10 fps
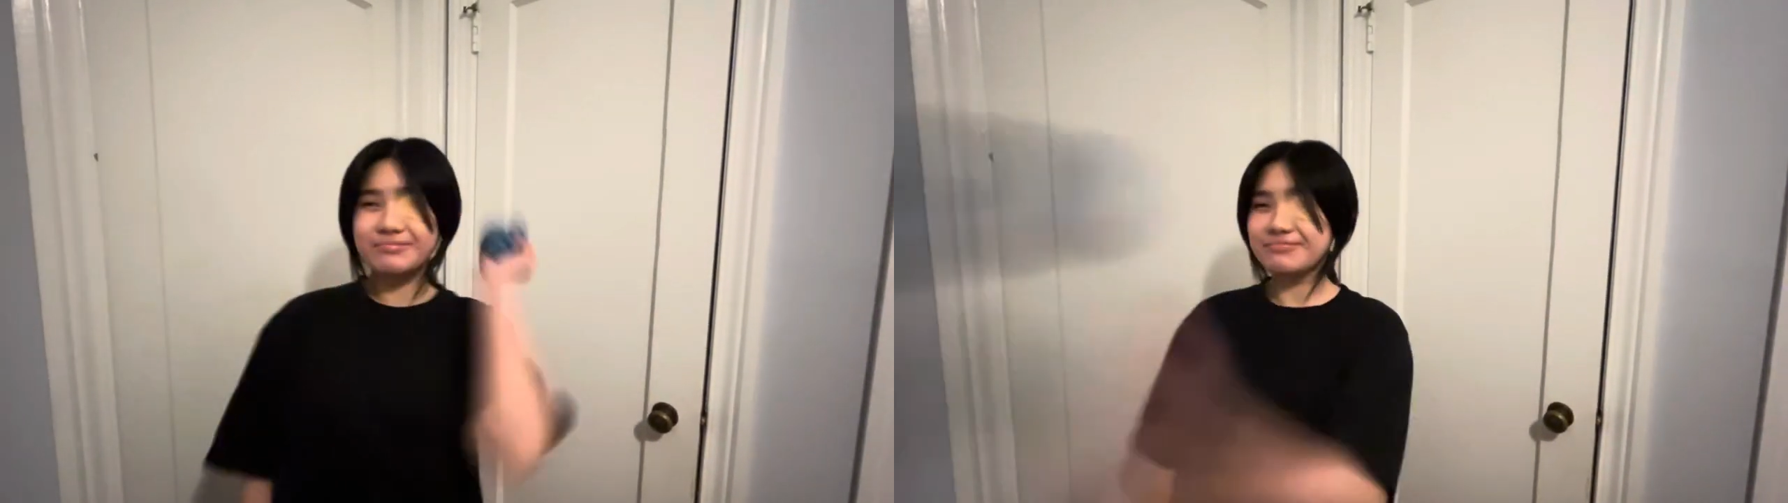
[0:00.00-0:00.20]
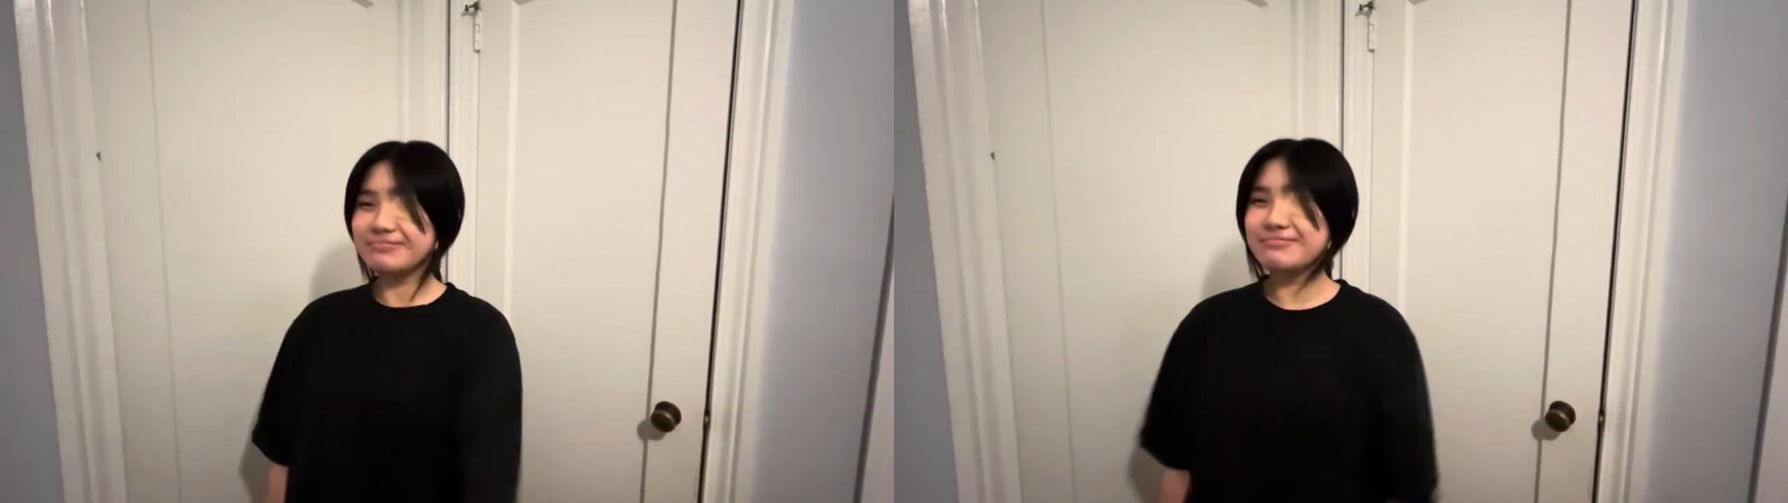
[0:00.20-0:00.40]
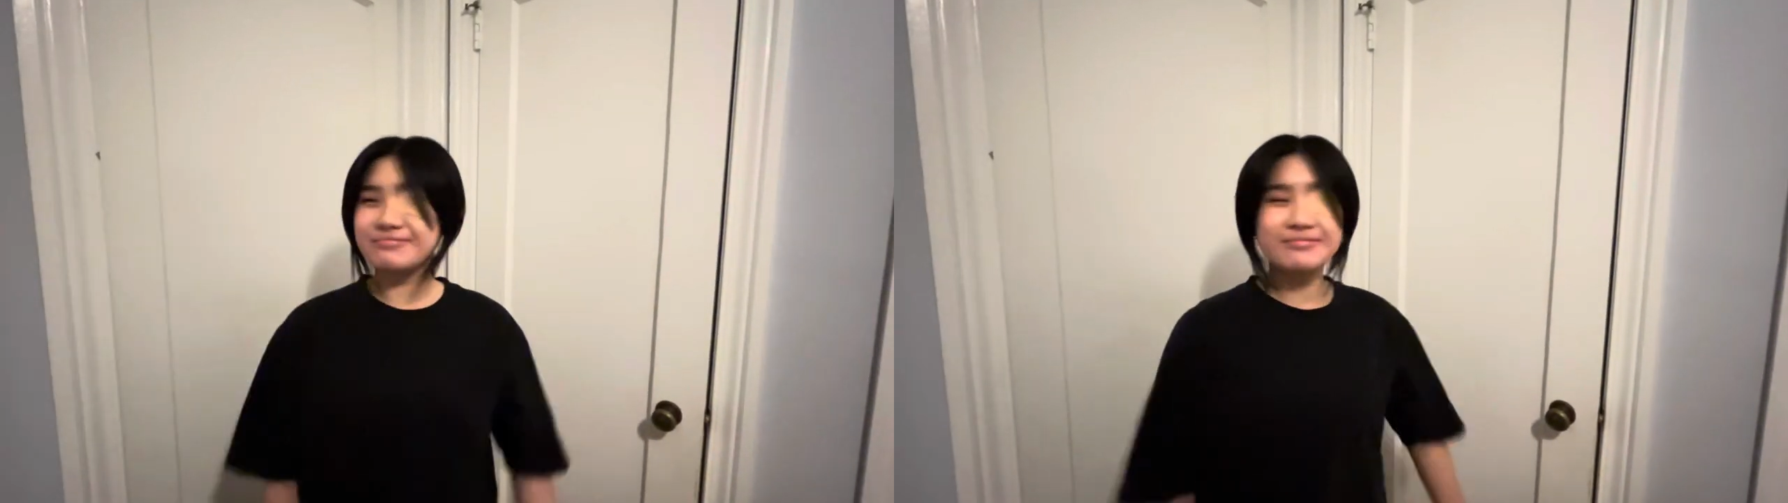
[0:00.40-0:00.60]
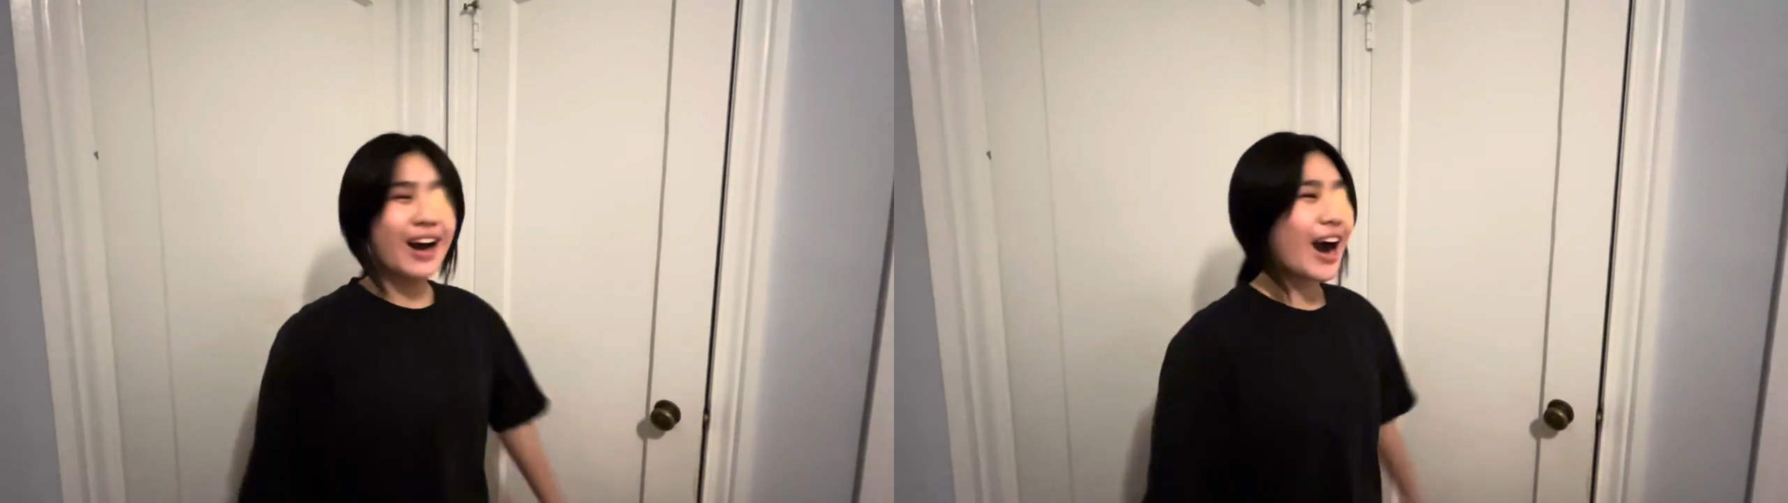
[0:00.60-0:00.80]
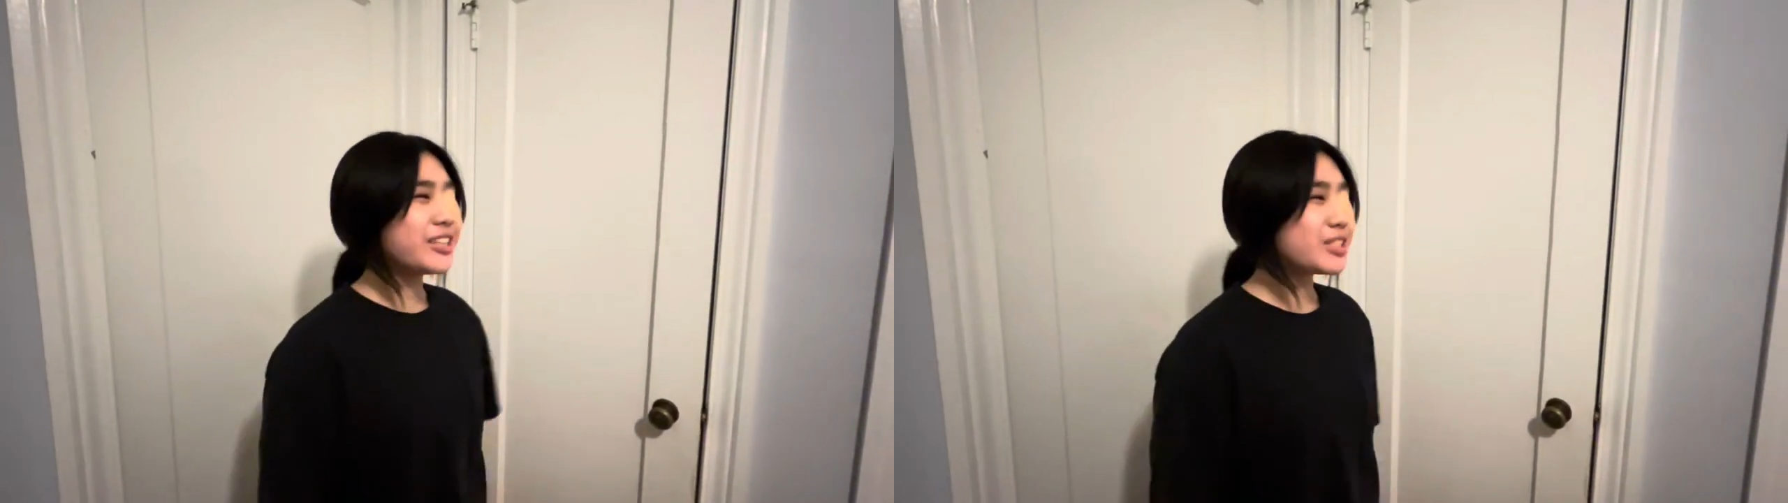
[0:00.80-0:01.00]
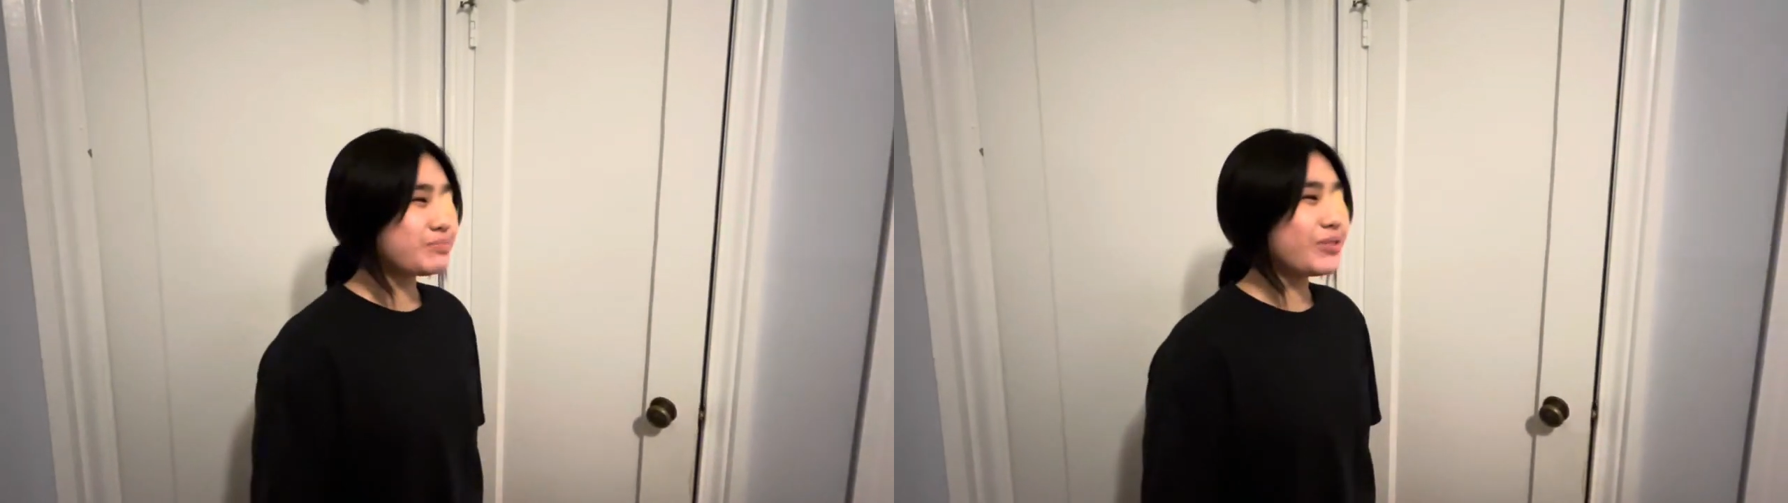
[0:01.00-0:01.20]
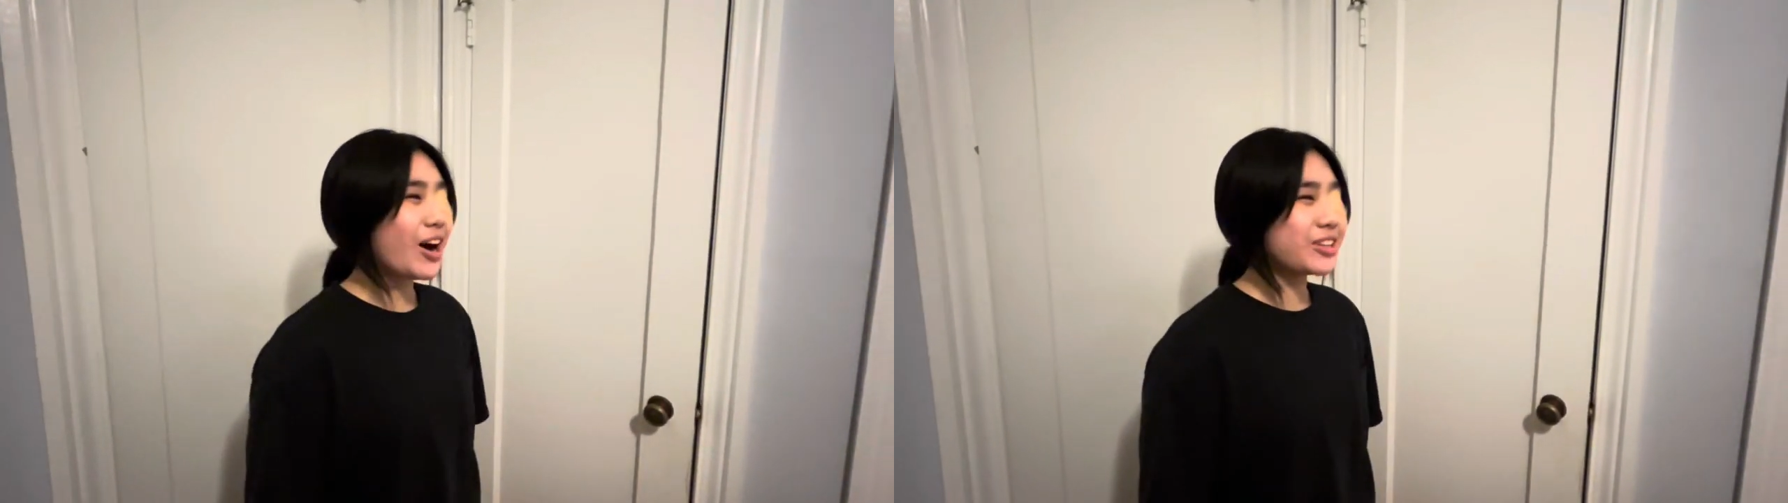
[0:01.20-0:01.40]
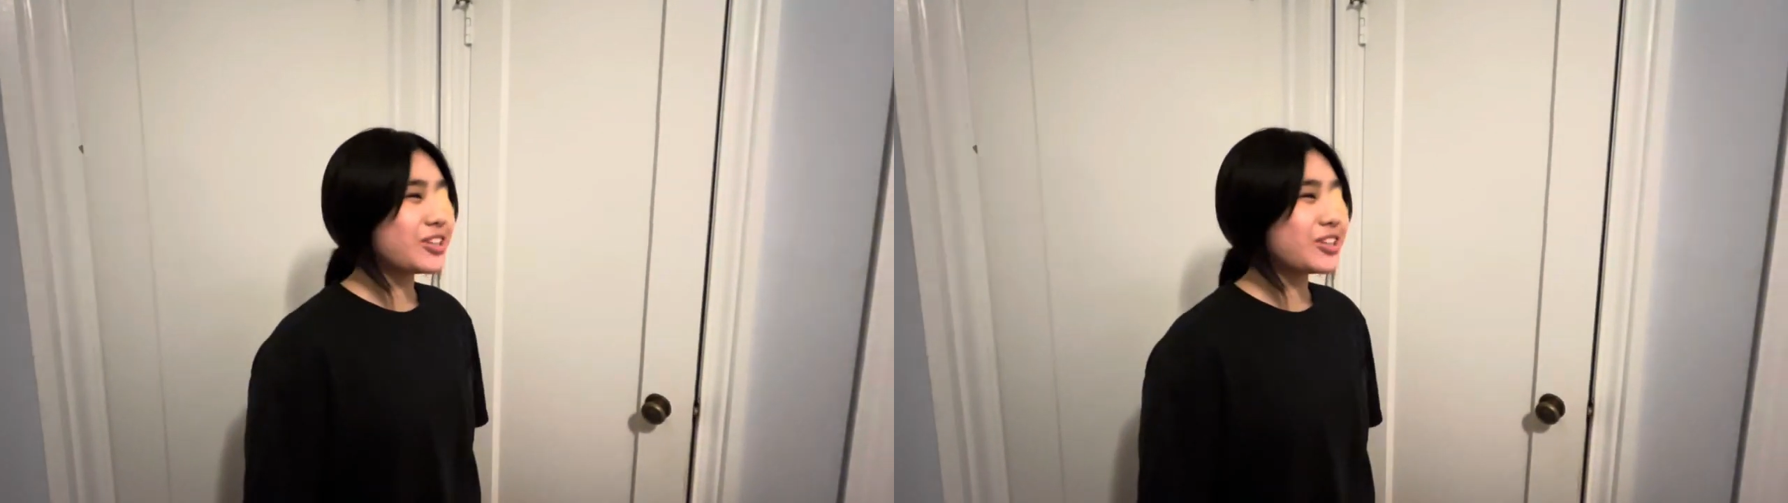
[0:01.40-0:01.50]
I just blocked